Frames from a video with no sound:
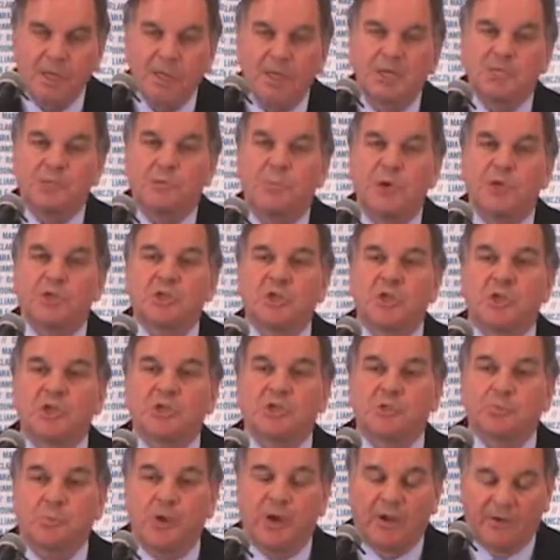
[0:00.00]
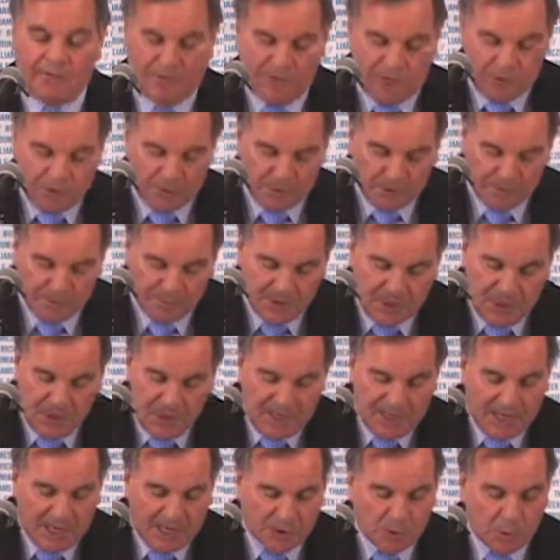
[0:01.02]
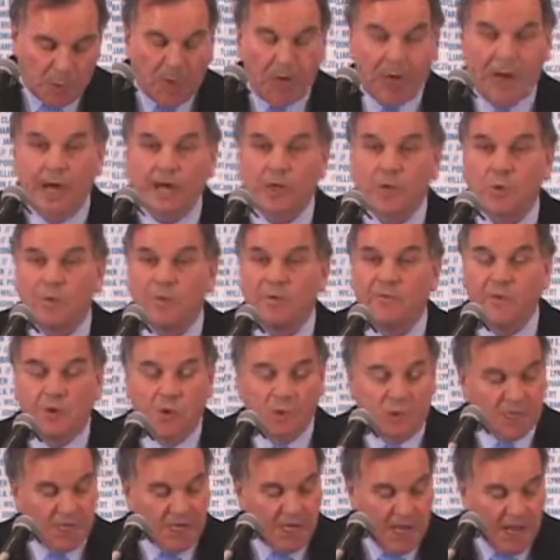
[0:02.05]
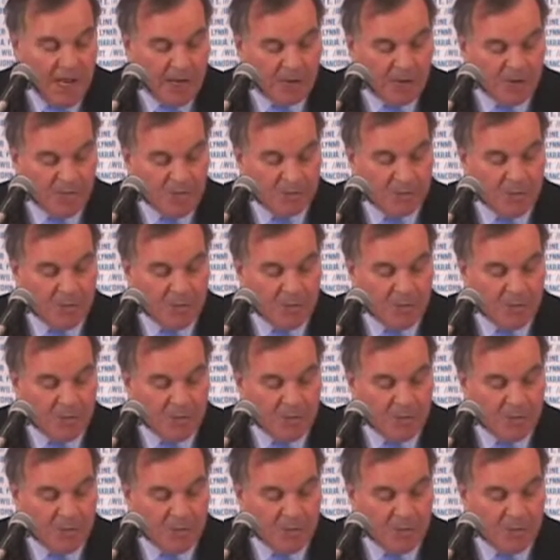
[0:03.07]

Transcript: especially in Springfield, and that's what I'd like to review today.